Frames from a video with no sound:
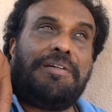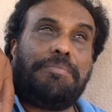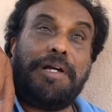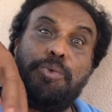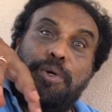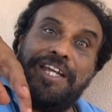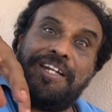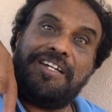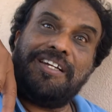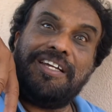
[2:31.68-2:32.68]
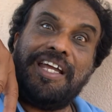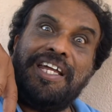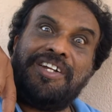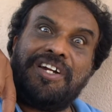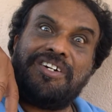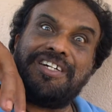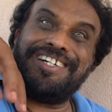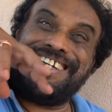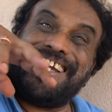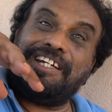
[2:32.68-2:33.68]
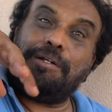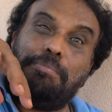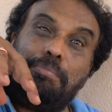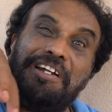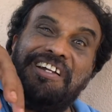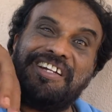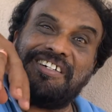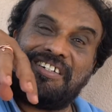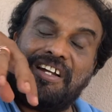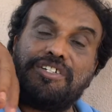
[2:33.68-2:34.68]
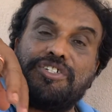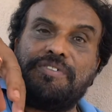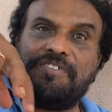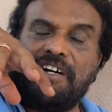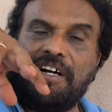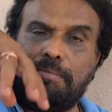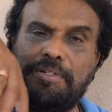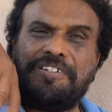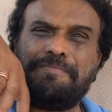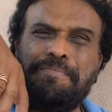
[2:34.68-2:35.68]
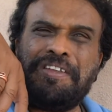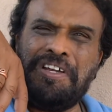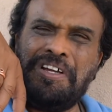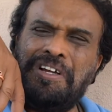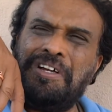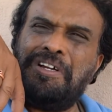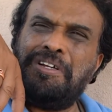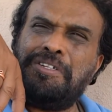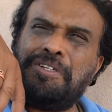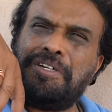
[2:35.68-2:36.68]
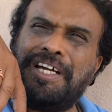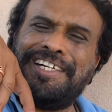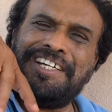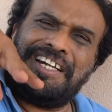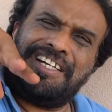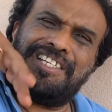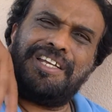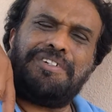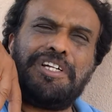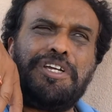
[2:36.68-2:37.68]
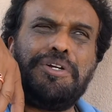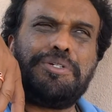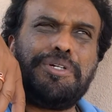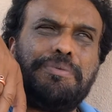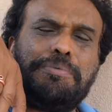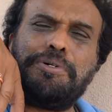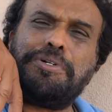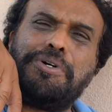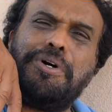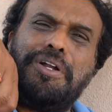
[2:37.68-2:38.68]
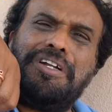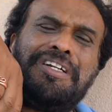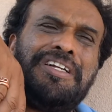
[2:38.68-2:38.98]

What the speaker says: By weight, 880 billion tons of carbon. So, 1997 Kyoto Protocol,